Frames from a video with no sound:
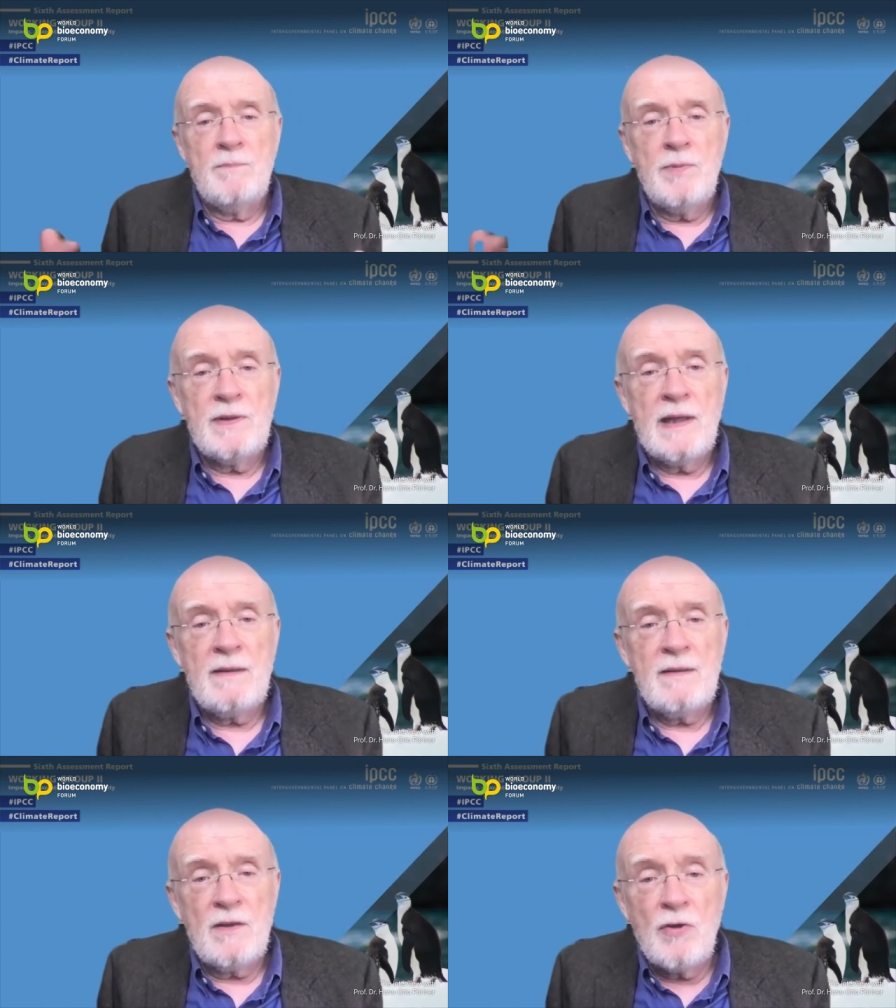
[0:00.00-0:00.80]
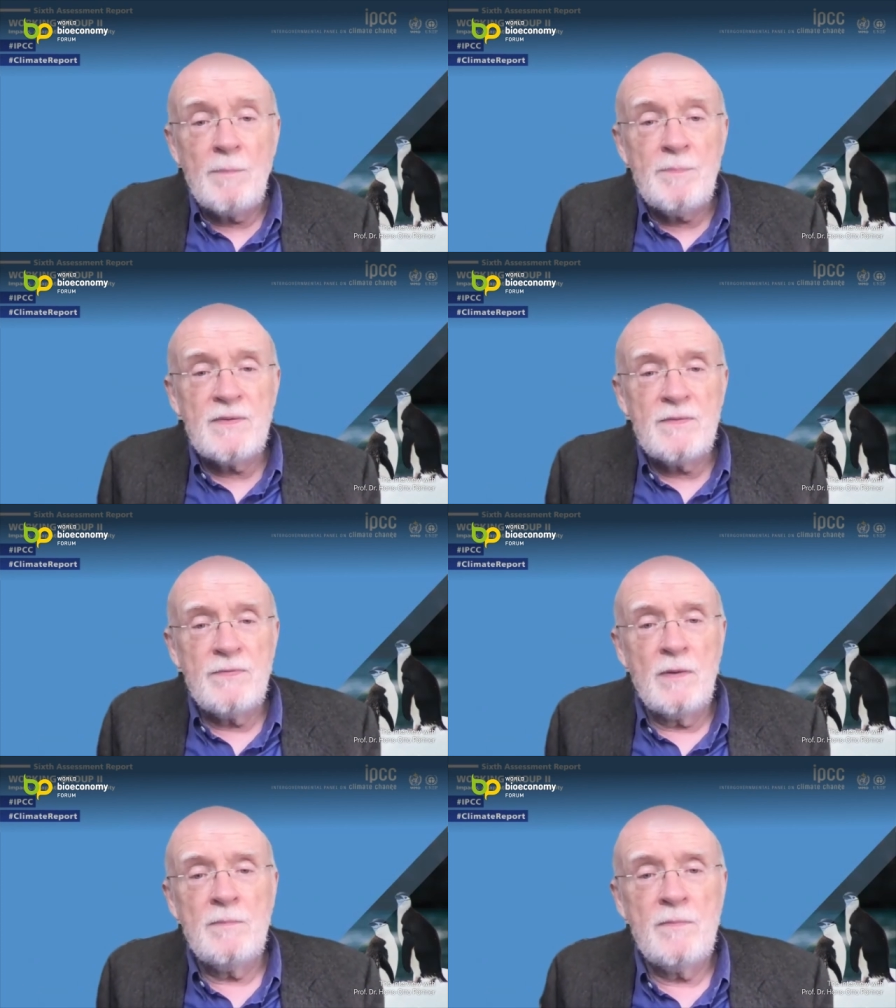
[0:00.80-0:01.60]
protect the crops
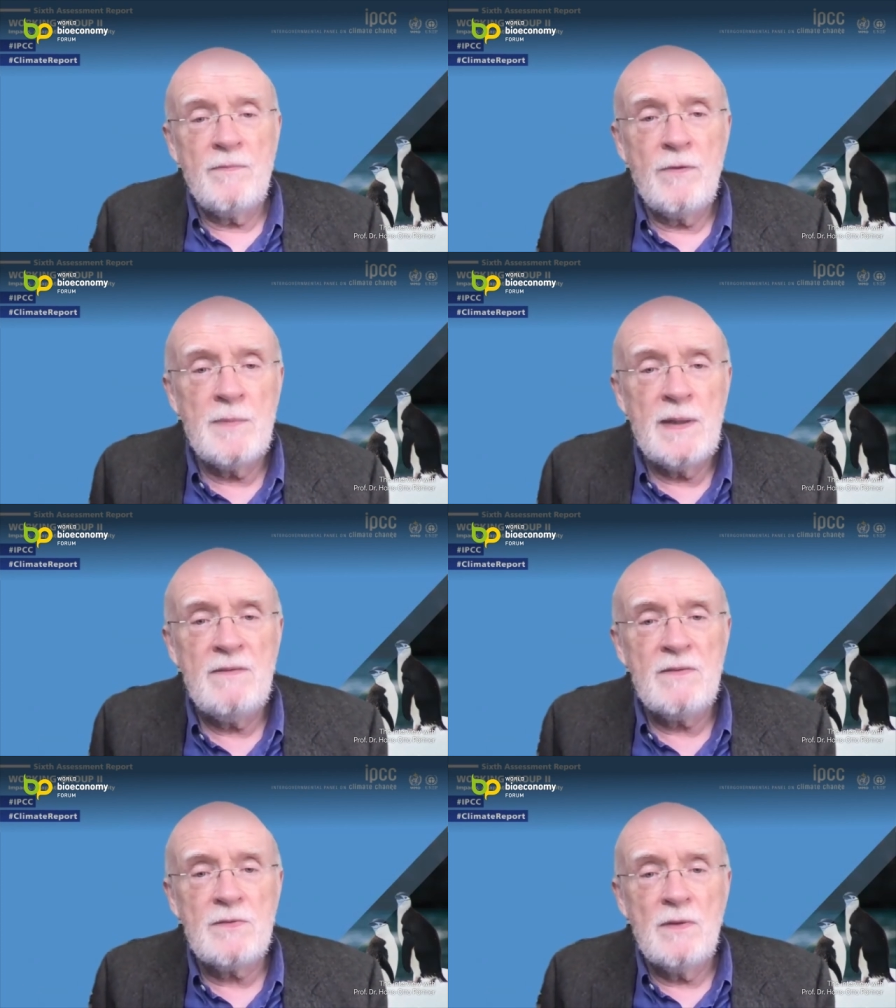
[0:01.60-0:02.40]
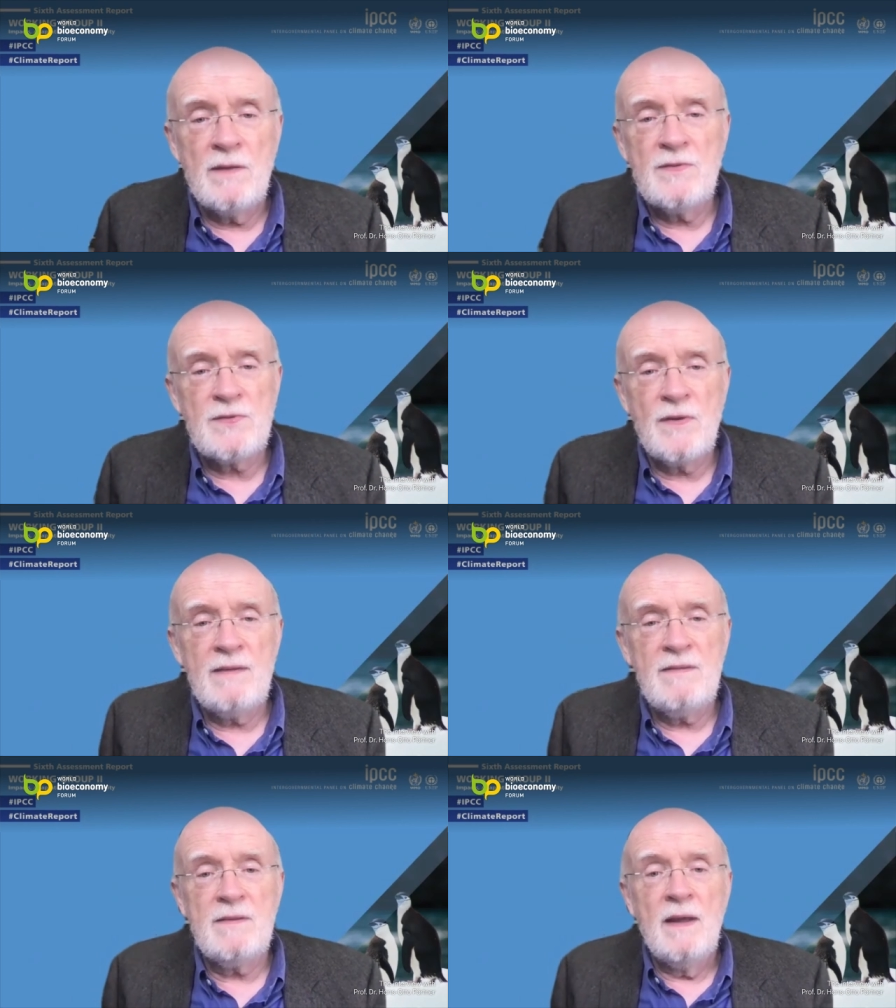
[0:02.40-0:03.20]
from, from heat
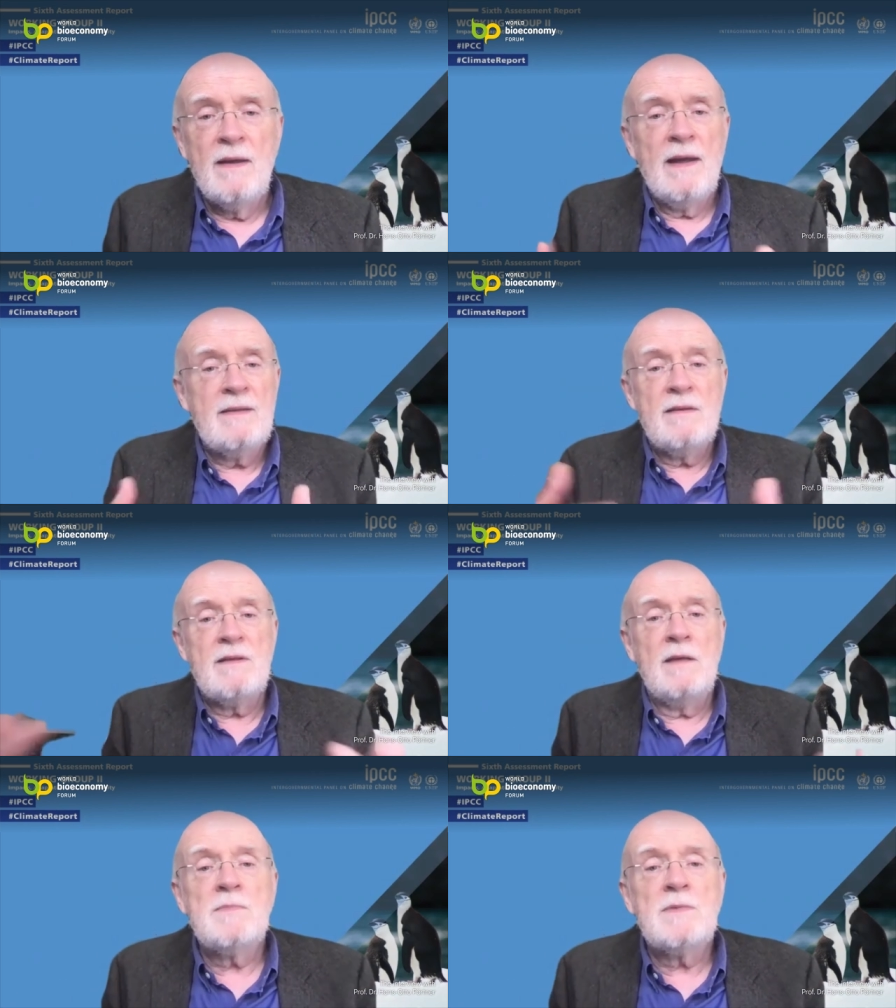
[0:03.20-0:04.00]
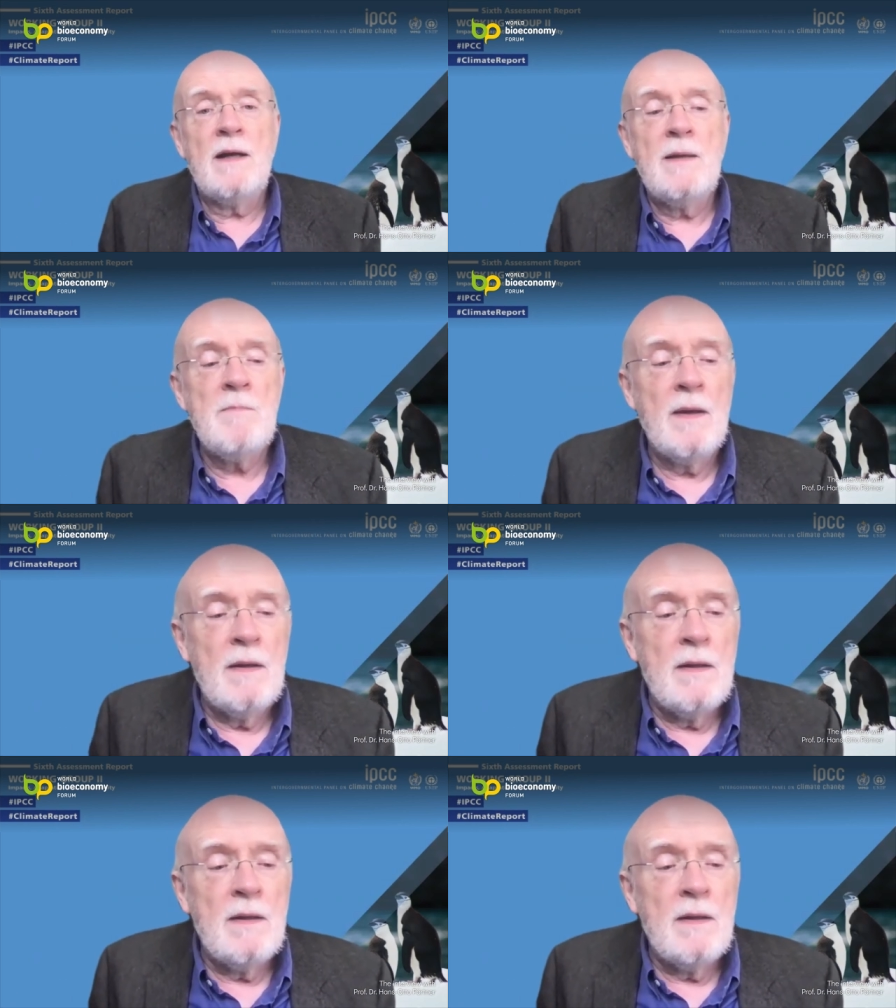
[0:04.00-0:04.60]
stress. At the same time,